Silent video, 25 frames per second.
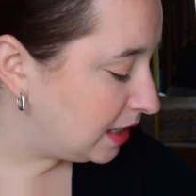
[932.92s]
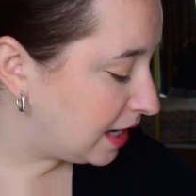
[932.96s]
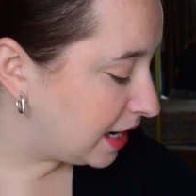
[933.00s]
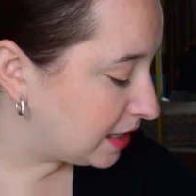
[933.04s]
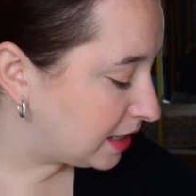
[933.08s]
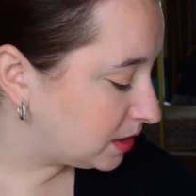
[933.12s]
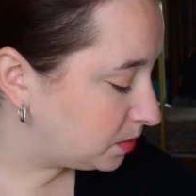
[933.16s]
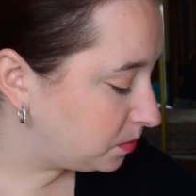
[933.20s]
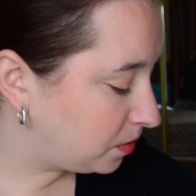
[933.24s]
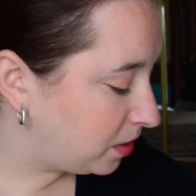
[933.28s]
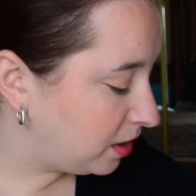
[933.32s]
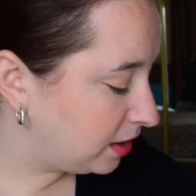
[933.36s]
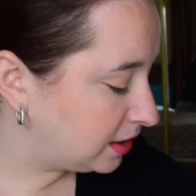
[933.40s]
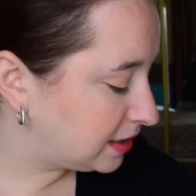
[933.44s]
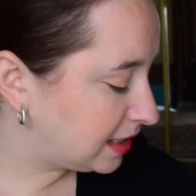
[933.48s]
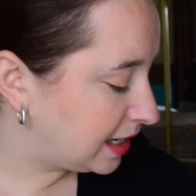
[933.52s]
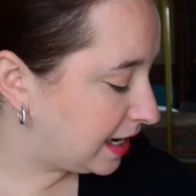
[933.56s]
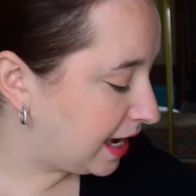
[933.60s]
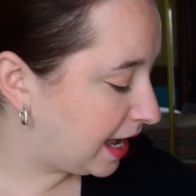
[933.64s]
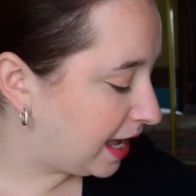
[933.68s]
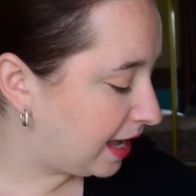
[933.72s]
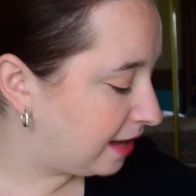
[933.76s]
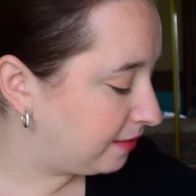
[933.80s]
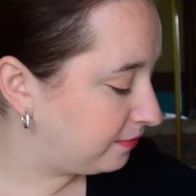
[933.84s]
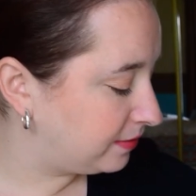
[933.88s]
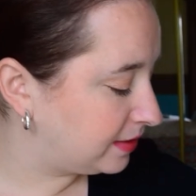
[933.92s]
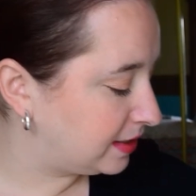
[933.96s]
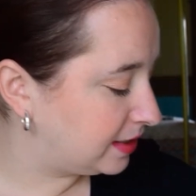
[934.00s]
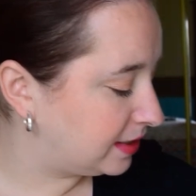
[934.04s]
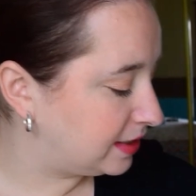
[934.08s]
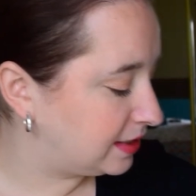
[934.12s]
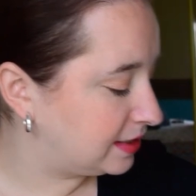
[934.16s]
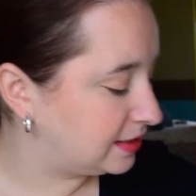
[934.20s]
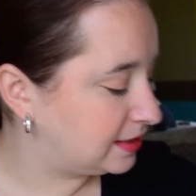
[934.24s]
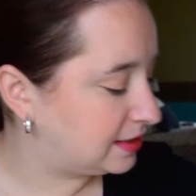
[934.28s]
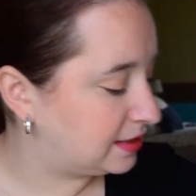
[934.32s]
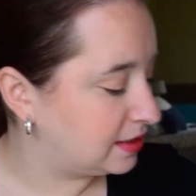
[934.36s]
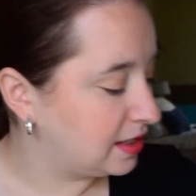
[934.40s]
next product I have
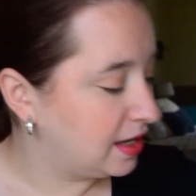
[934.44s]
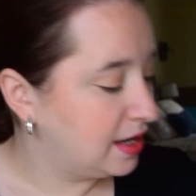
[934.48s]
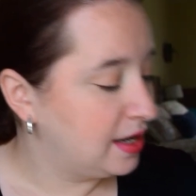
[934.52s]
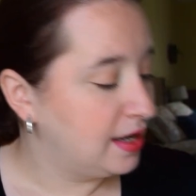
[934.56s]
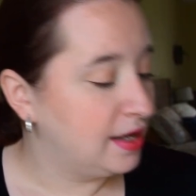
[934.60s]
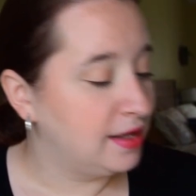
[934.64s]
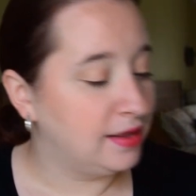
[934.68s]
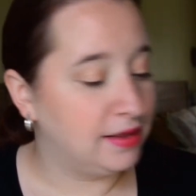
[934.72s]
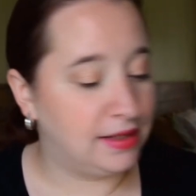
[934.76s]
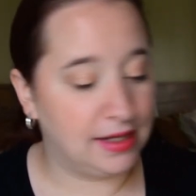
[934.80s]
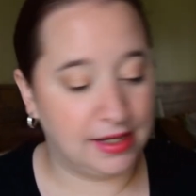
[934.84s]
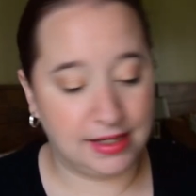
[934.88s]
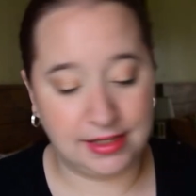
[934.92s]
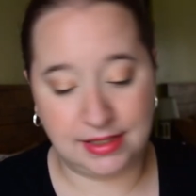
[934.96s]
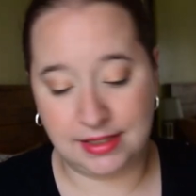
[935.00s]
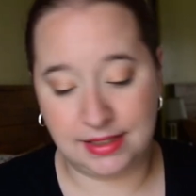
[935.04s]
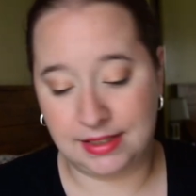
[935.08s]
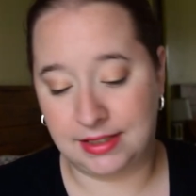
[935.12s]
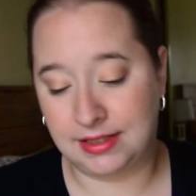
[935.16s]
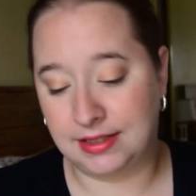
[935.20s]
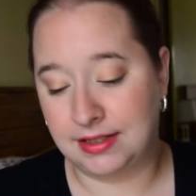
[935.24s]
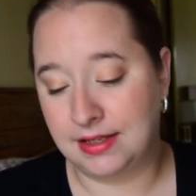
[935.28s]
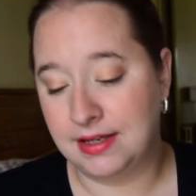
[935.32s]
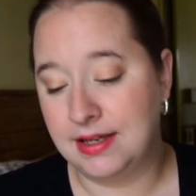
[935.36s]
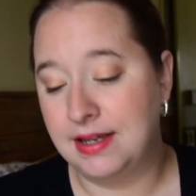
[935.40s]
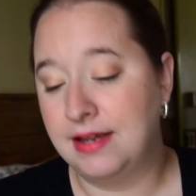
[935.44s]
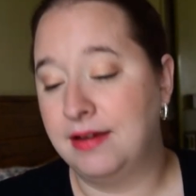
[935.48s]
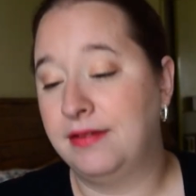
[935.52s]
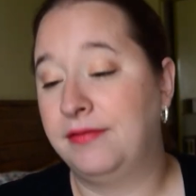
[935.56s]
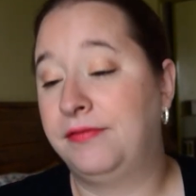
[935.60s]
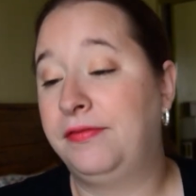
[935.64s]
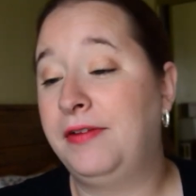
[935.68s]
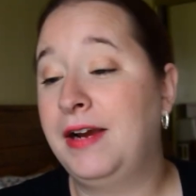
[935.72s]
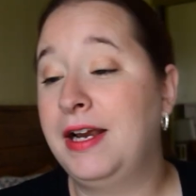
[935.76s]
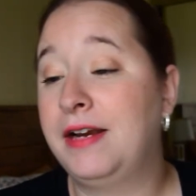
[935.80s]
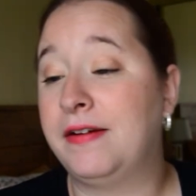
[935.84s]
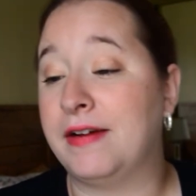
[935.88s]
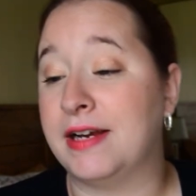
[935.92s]
is this
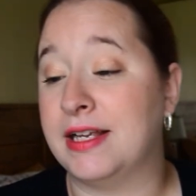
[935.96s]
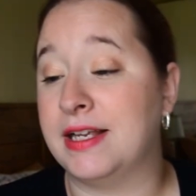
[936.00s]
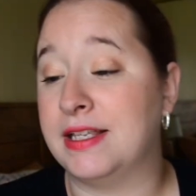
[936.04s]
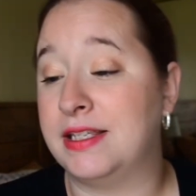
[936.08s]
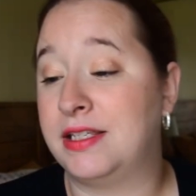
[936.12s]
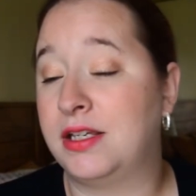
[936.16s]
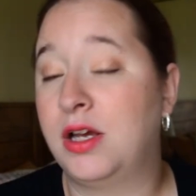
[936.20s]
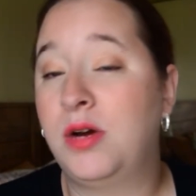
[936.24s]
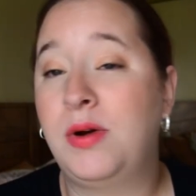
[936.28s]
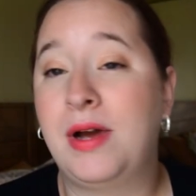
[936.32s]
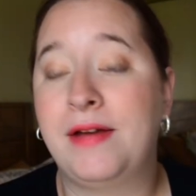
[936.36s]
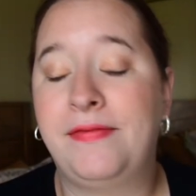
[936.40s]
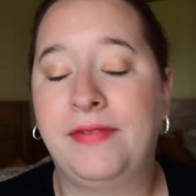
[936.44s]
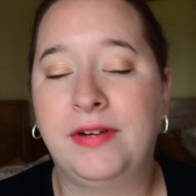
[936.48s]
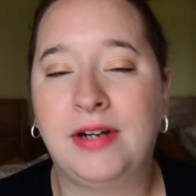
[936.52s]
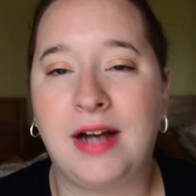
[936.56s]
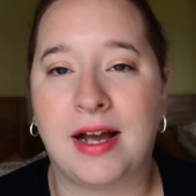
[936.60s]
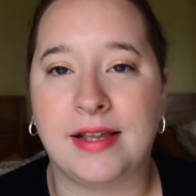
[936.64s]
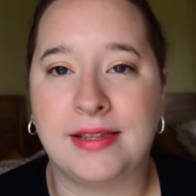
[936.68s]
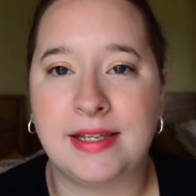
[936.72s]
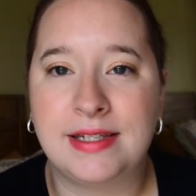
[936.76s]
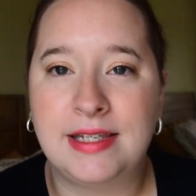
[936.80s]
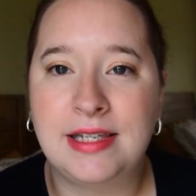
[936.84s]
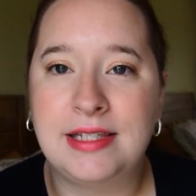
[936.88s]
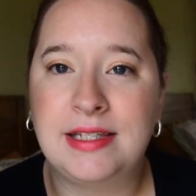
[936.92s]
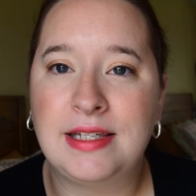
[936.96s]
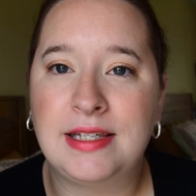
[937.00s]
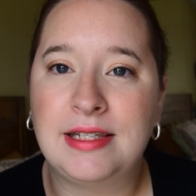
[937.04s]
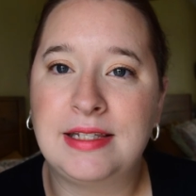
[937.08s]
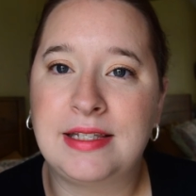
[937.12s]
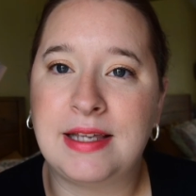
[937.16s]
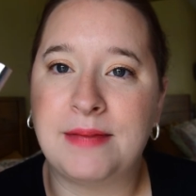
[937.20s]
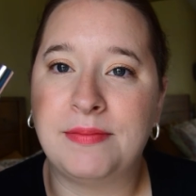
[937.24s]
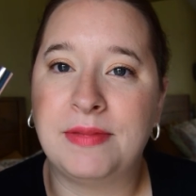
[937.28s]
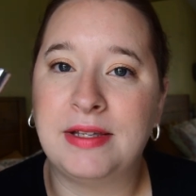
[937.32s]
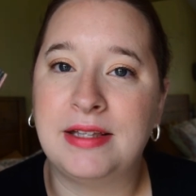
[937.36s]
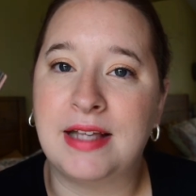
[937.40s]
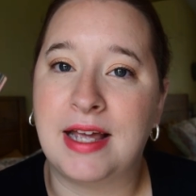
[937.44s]
fragrance. Oh, I forgot. This is
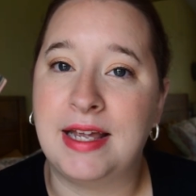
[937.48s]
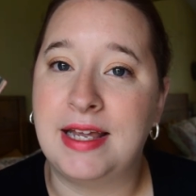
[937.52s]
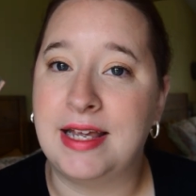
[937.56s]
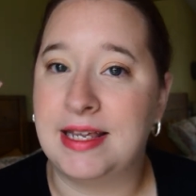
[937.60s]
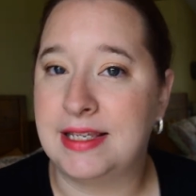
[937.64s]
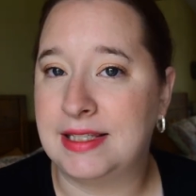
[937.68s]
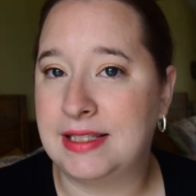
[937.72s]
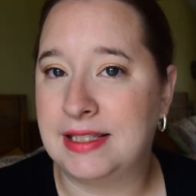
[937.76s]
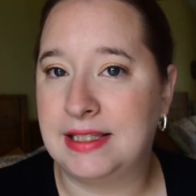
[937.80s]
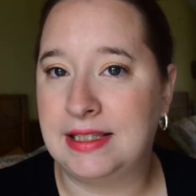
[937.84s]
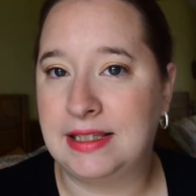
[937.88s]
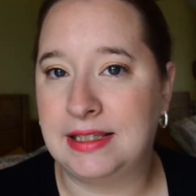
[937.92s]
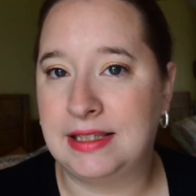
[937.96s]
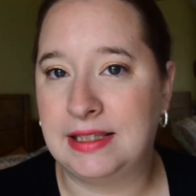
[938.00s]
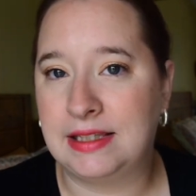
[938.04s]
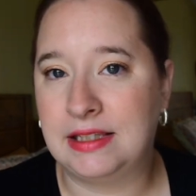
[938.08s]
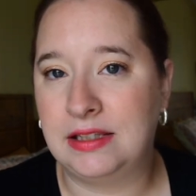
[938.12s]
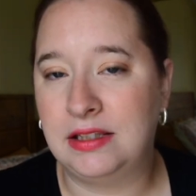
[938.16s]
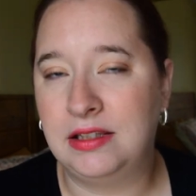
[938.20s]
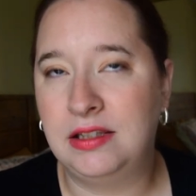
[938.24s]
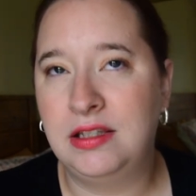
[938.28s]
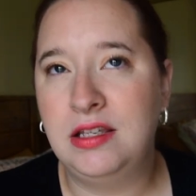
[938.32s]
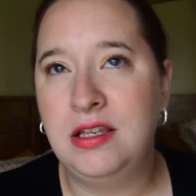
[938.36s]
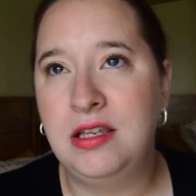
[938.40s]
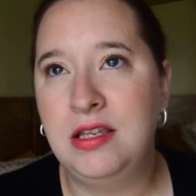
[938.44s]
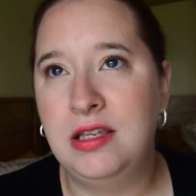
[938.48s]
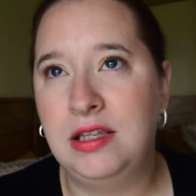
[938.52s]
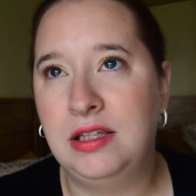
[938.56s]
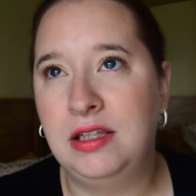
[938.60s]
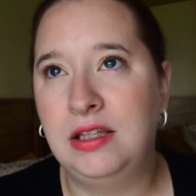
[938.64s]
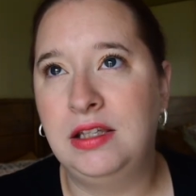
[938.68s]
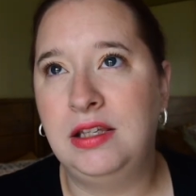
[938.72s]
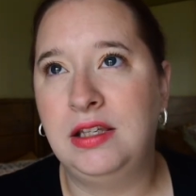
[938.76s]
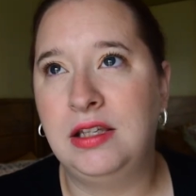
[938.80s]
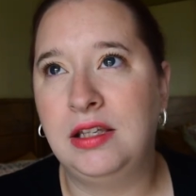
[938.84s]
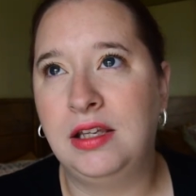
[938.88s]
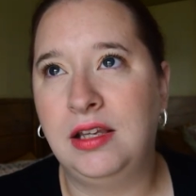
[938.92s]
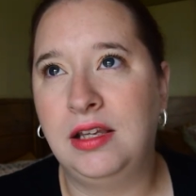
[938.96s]
something that is
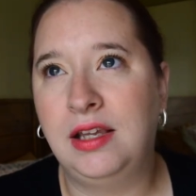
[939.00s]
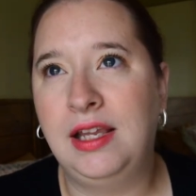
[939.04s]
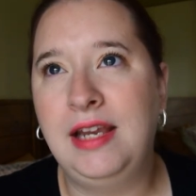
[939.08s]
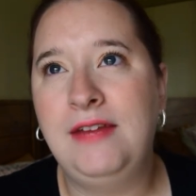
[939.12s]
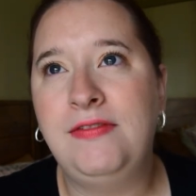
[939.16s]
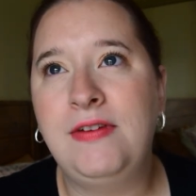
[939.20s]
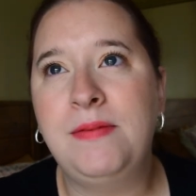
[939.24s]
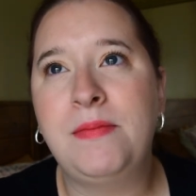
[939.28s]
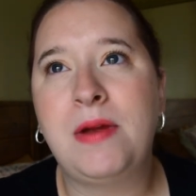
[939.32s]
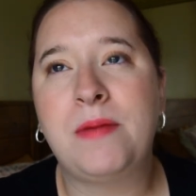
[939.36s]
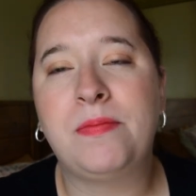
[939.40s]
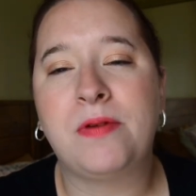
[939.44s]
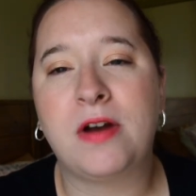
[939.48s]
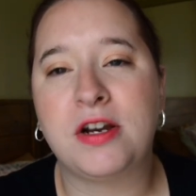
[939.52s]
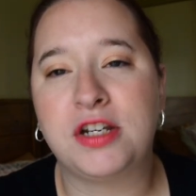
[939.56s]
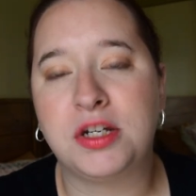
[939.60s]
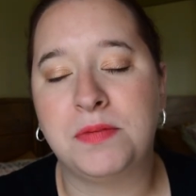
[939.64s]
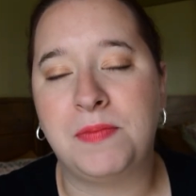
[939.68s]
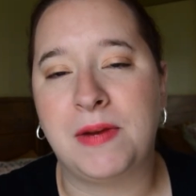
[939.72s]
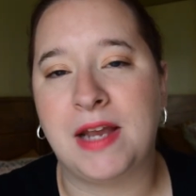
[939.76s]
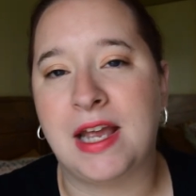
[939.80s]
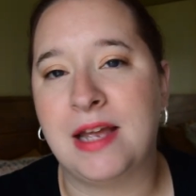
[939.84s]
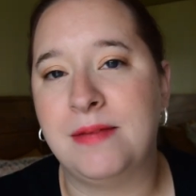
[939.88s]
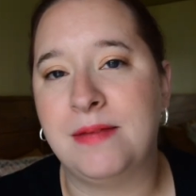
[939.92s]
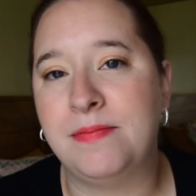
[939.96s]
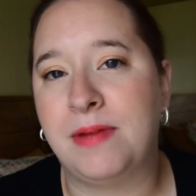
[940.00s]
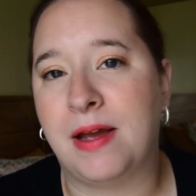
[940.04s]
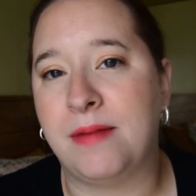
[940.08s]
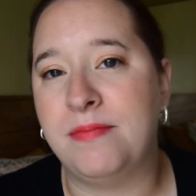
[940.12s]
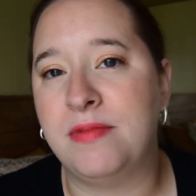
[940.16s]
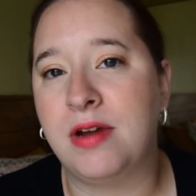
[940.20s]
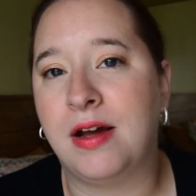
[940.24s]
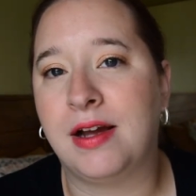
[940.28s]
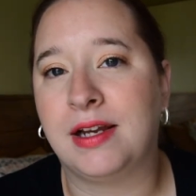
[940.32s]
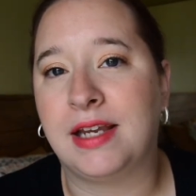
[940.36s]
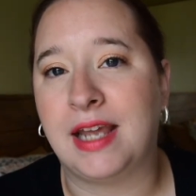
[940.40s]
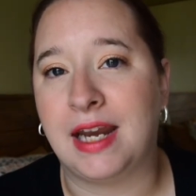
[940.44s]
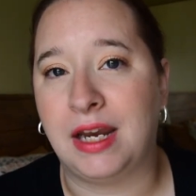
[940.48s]
leaving my project pan, but I'm
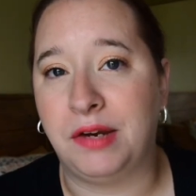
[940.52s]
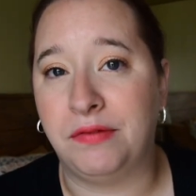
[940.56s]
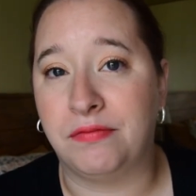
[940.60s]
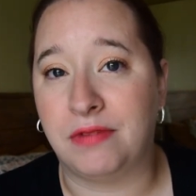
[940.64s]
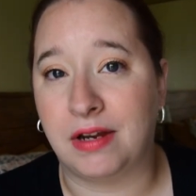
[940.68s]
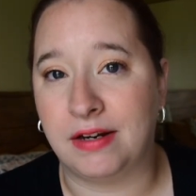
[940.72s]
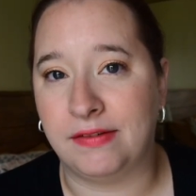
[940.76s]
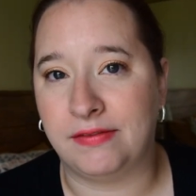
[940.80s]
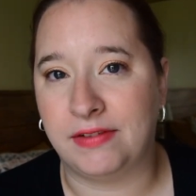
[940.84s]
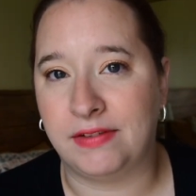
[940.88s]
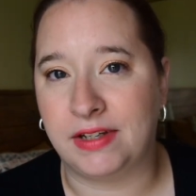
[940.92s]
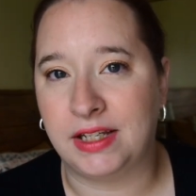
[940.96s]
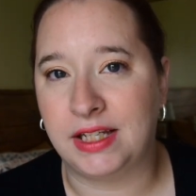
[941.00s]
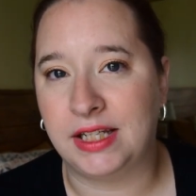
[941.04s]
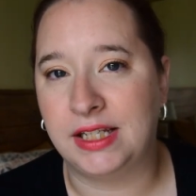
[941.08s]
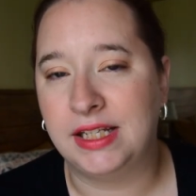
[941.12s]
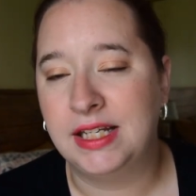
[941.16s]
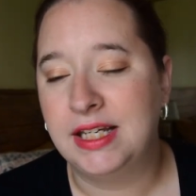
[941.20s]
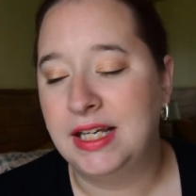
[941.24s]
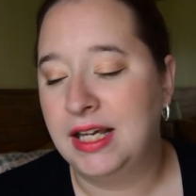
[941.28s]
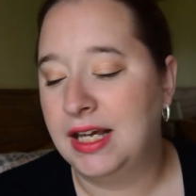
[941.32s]
not getting rid of it.